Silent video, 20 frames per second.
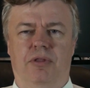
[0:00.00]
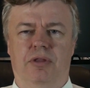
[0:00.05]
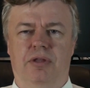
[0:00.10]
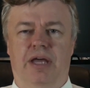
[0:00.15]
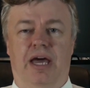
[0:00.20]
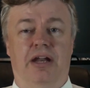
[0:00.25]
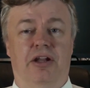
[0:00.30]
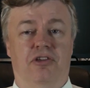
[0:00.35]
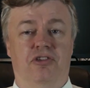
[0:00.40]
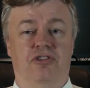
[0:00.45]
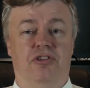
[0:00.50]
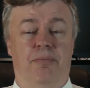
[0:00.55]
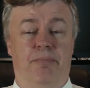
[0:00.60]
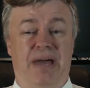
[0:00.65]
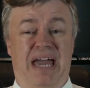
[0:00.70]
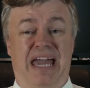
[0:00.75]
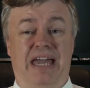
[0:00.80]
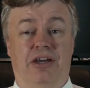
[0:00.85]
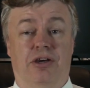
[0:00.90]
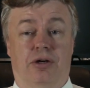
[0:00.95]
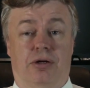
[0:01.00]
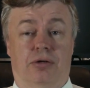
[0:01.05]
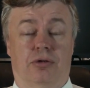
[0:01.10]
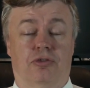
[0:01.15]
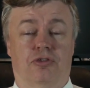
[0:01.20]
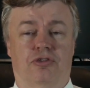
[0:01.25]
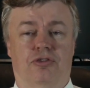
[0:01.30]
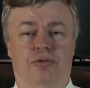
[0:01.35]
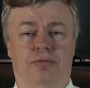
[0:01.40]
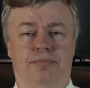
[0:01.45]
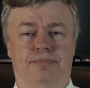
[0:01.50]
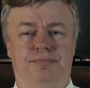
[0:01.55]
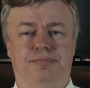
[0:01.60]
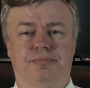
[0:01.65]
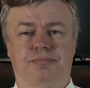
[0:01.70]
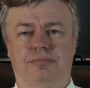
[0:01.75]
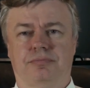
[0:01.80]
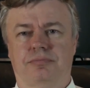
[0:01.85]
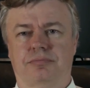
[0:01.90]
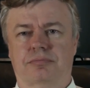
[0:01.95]
that is, the bankers.
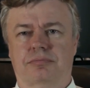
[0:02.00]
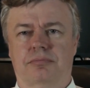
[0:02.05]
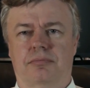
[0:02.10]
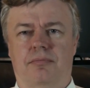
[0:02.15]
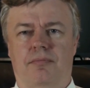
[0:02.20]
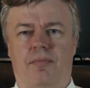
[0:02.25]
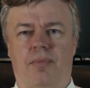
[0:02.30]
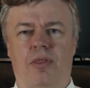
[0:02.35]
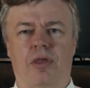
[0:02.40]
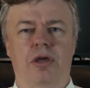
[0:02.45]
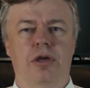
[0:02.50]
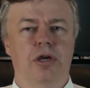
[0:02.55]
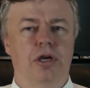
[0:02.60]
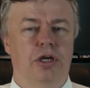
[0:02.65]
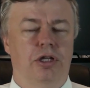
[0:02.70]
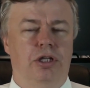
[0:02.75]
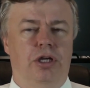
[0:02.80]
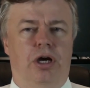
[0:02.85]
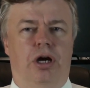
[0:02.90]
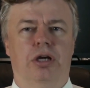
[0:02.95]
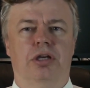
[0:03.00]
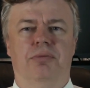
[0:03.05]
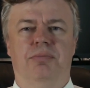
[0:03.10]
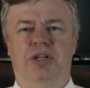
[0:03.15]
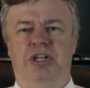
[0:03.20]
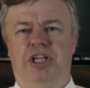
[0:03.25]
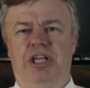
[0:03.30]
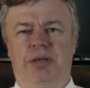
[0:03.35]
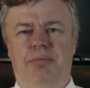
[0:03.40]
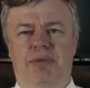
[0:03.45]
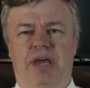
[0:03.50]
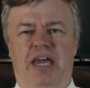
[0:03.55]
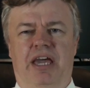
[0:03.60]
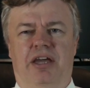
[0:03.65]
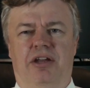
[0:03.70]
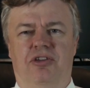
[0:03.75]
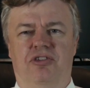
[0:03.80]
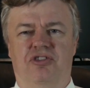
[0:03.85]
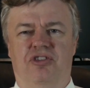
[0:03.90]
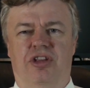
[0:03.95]
The argument he
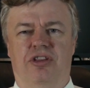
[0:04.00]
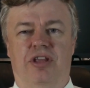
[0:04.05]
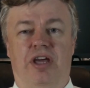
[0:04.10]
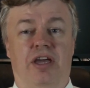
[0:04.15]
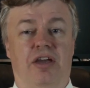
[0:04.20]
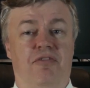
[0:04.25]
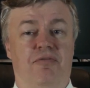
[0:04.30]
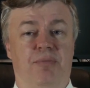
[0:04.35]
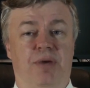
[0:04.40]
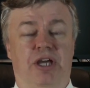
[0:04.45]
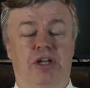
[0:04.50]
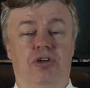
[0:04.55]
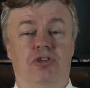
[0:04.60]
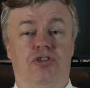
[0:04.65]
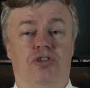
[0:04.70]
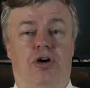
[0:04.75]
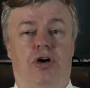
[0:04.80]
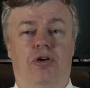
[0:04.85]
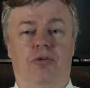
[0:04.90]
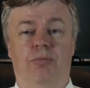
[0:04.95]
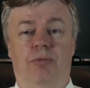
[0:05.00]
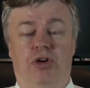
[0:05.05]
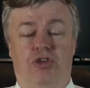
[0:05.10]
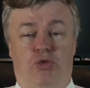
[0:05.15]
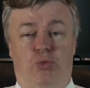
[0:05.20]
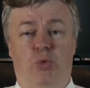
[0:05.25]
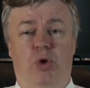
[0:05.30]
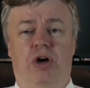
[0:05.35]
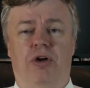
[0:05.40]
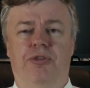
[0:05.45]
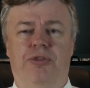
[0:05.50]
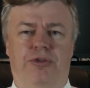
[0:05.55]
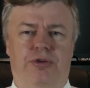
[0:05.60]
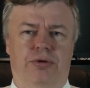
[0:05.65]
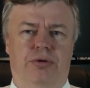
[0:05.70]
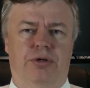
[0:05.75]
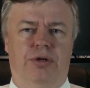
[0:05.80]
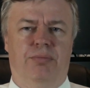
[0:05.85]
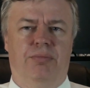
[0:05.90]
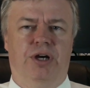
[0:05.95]
made is that they have made us all much
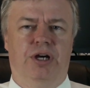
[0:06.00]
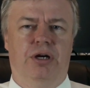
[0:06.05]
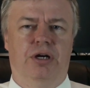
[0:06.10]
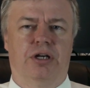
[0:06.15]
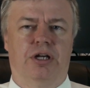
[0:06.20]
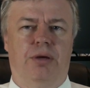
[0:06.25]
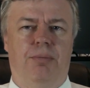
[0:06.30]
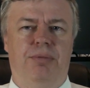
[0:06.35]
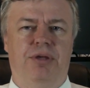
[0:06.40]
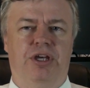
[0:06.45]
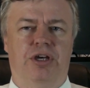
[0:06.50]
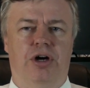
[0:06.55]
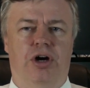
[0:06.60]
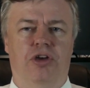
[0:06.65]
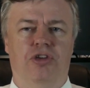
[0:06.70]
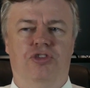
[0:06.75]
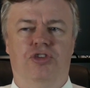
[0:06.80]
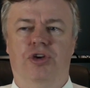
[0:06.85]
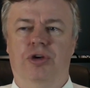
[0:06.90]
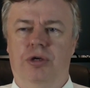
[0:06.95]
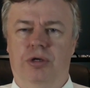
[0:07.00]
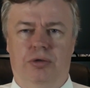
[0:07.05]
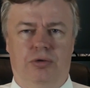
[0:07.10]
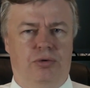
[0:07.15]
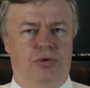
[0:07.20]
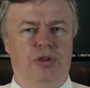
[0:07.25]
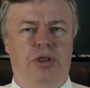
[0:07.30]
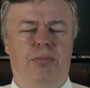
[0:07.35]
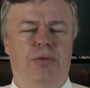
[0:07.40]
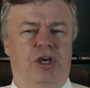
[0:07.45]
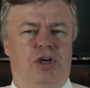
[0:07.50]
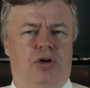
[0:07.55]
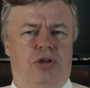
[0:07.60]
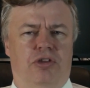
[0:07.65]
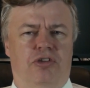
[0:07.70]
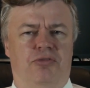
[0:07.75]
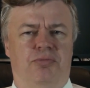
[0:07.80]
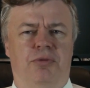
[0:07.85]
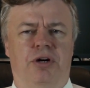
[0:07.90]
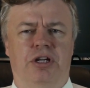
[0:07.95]
wealthier in America because, well, they make all
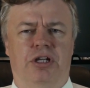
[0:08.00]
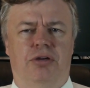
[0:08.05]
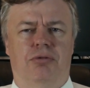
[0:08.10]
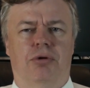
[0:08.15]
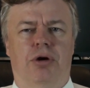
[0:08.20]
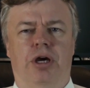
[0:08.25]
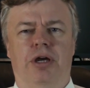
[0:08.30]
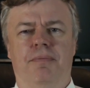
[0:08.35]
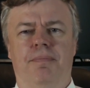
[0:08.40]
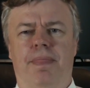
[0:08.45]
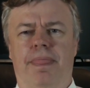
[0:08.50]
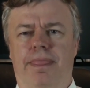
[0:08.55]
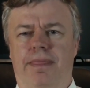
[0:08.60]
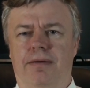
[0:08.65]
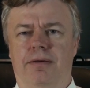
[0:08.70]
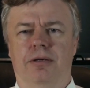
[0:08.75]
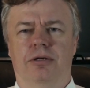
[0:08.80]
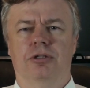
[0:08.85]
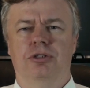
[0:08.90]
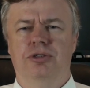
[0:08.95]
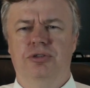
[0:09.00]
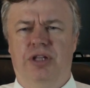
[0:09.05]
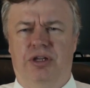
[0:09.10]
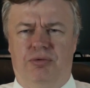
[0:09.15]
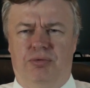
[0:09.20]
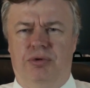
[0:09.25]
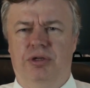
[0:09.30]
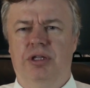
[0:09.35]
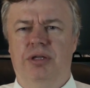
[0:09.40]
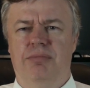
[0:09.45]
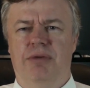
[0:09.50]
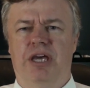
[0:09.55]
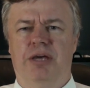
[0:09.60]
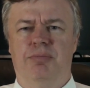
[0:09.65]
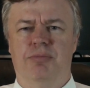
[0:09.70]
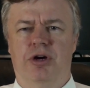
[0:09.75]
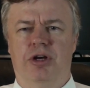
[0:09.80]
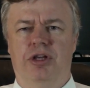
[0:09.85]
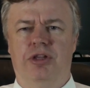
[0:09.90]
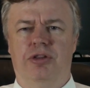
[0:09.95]
this money, right? Do they really
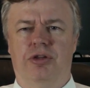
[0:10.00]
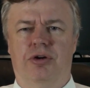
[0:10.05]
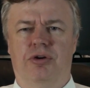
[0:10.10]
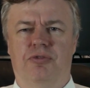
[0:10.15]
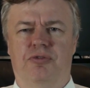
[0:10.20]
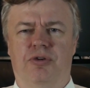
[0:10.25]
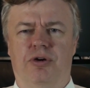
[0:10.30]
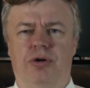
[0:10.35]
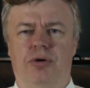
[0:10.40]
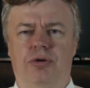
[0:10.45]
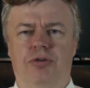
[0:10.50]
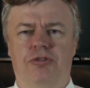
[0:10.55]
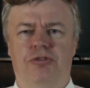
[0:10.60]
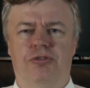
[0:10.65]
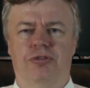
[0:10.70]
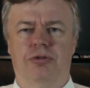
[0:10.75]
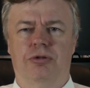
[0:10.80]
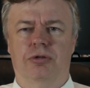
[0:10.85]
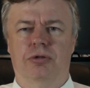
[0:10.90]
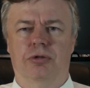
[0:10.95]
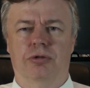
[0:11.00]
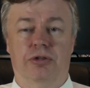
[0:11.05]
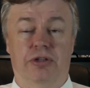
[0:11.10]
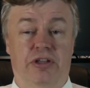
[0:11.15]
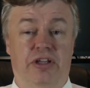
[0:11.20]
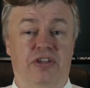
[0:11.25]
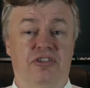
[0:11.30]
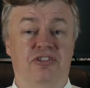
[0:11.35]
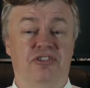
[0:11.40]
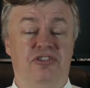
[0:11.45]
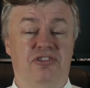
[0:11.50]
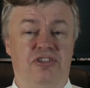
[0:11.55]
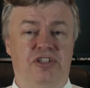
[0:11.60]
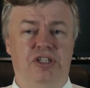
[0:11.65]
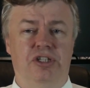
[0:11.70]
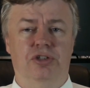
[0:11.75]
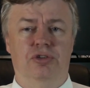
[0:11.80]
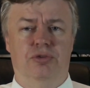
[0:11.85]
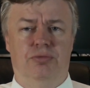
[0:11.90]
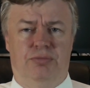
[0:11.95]
make money, though, folks? Or do they
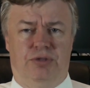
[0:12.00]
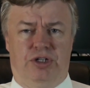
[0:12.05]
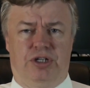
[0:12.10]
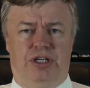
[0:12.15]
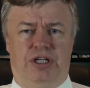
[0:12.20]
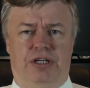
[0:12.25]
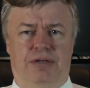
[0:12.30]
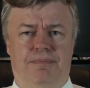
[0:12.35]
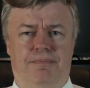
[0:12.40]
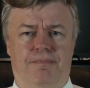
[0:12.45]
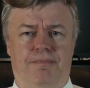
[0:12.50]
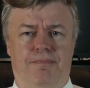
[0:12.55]
steal money?